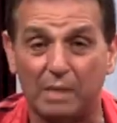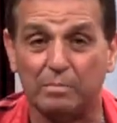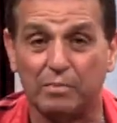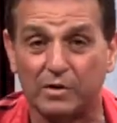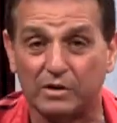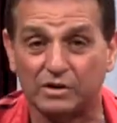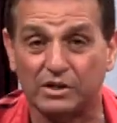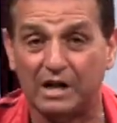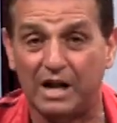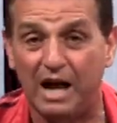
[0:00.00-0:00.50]

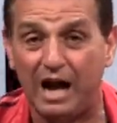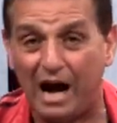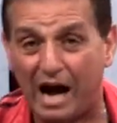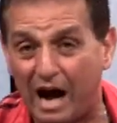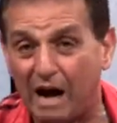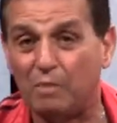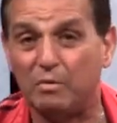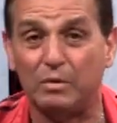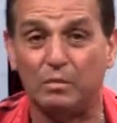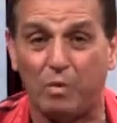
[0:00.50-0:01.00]
person,
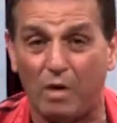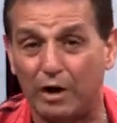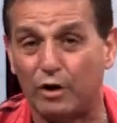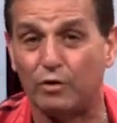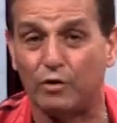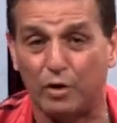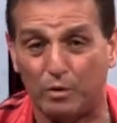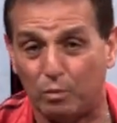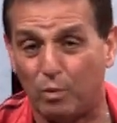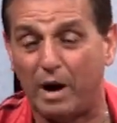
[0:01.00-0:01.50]
I would want to
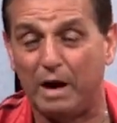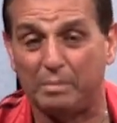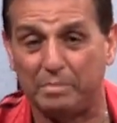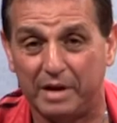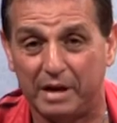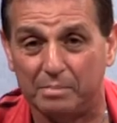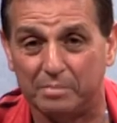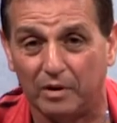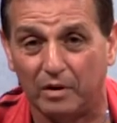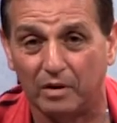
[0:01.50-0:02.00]
hurt white
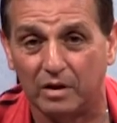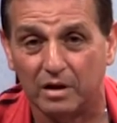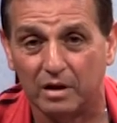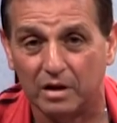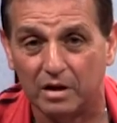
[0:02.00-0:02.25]
people.